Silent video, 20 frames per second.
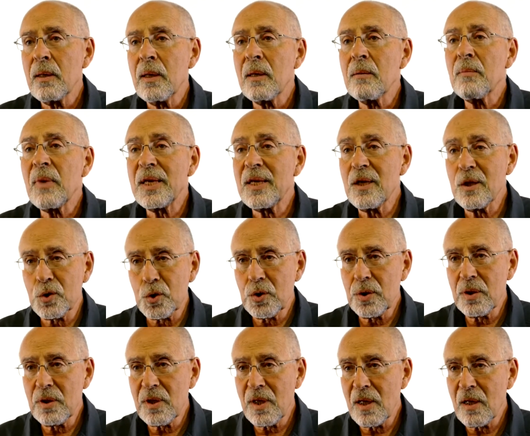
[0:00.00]
at my
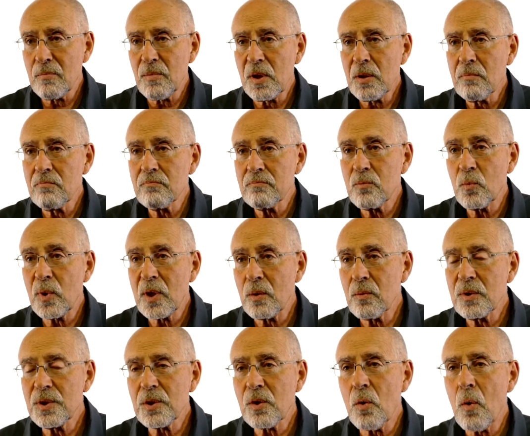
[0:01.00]
kitchen table when
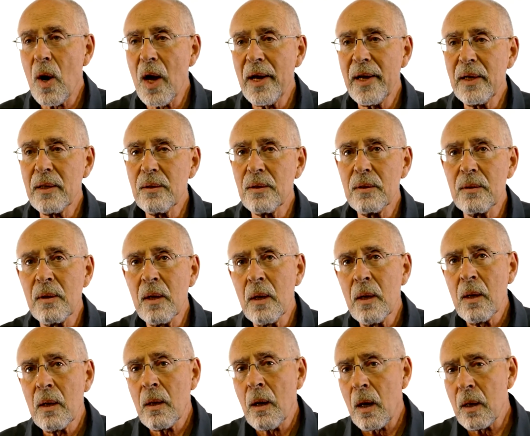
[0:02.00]
it was quiet, and
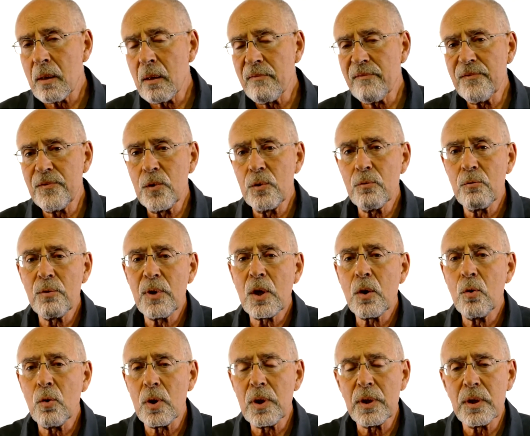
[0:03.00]
on a few
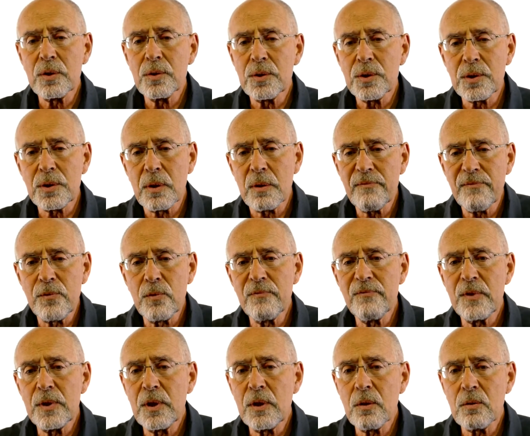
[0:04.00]
recordings, a few
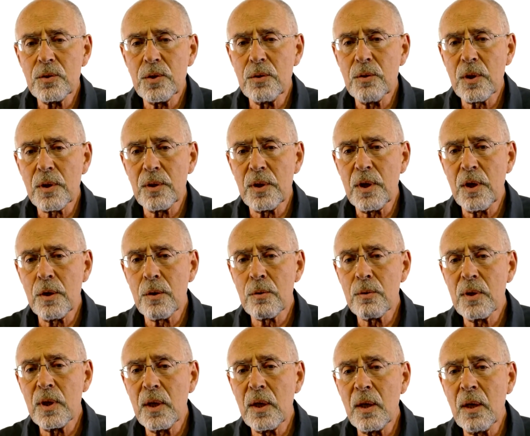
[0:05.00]
videos, you can
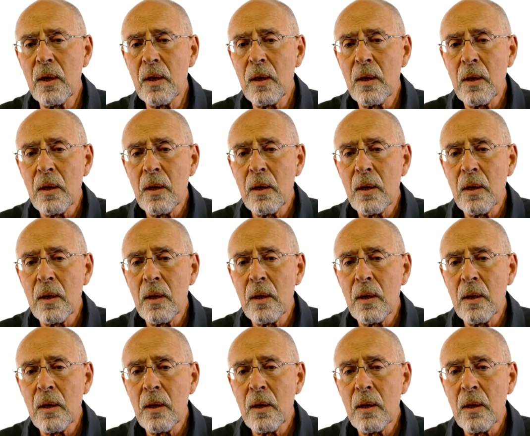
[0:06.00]
hear the